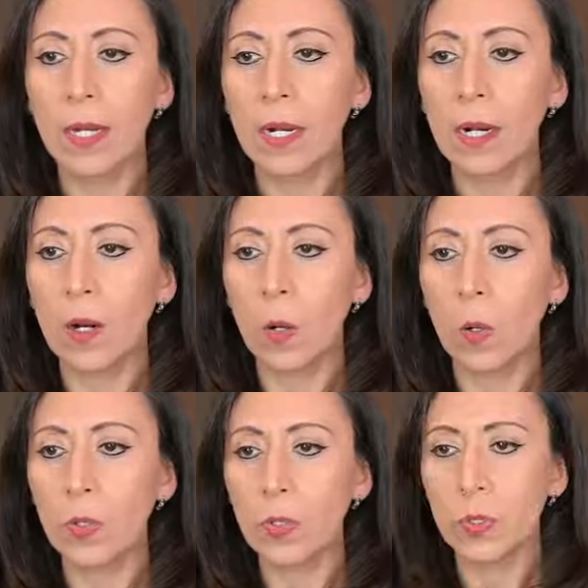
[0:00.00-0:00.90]

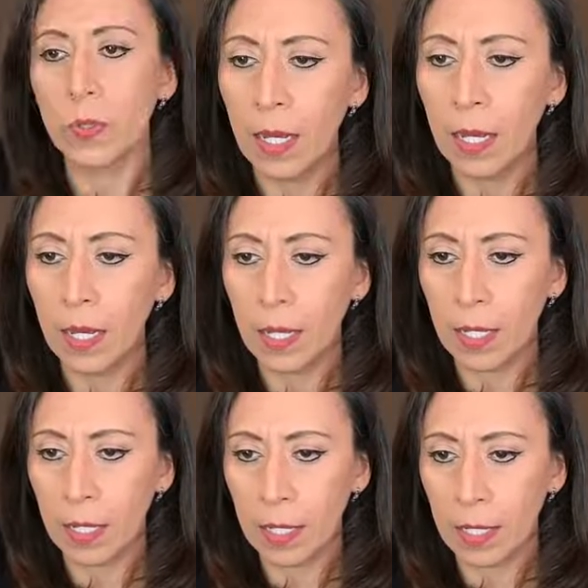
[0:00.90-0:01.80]
close,
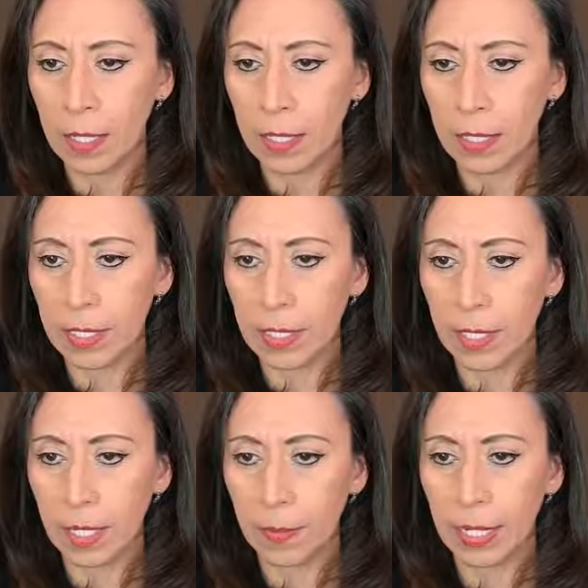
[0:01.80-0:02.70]
and
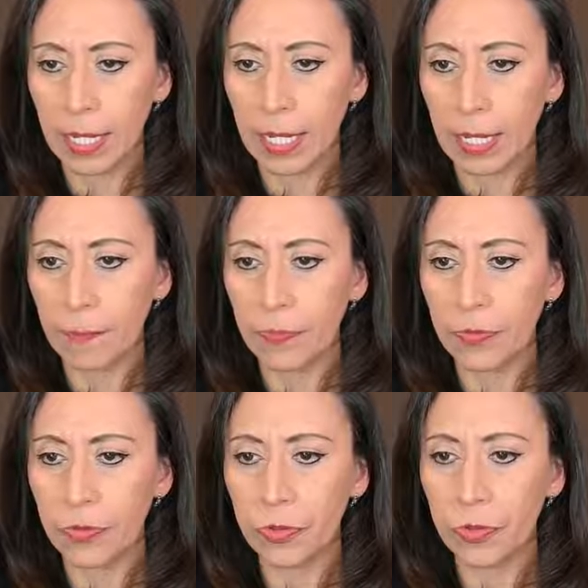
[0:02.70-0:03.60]
I'm going to
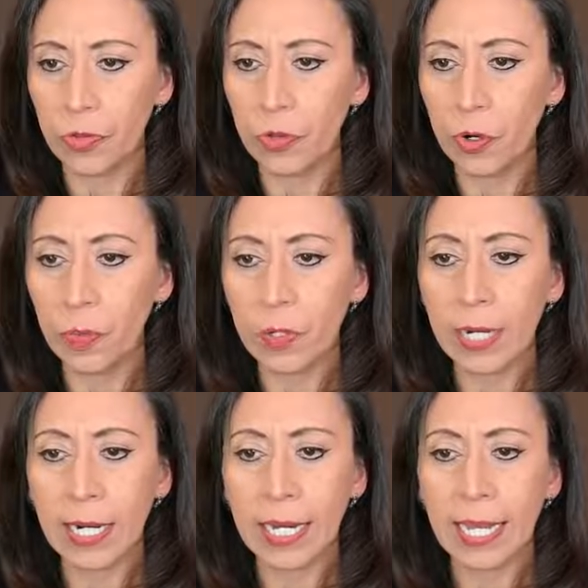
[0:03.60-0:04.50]
double
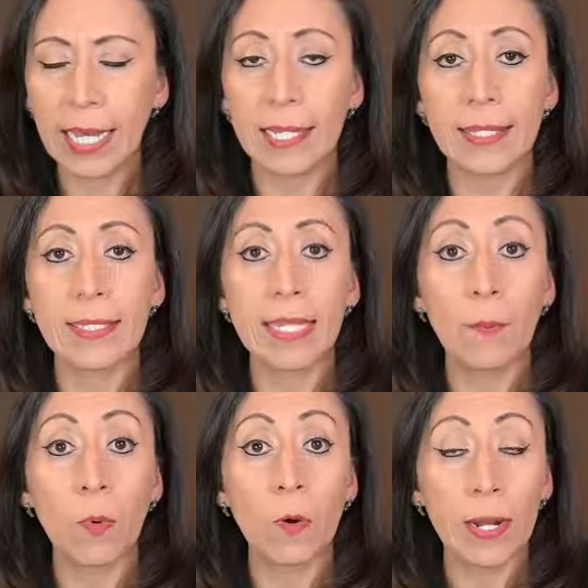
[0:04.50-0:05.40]
click at
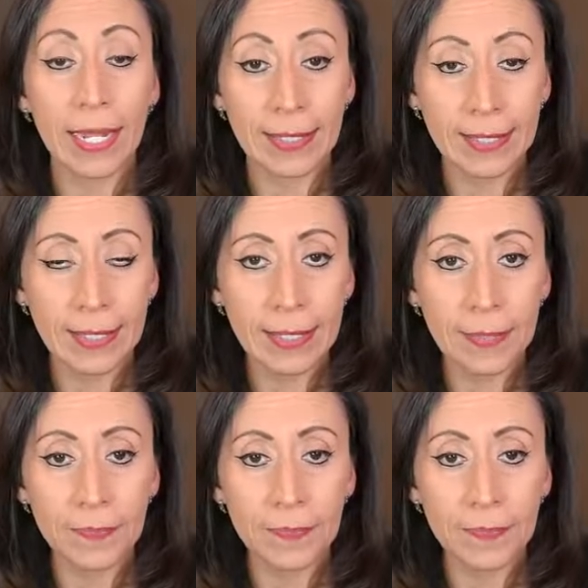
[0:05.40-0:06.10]
demo nested.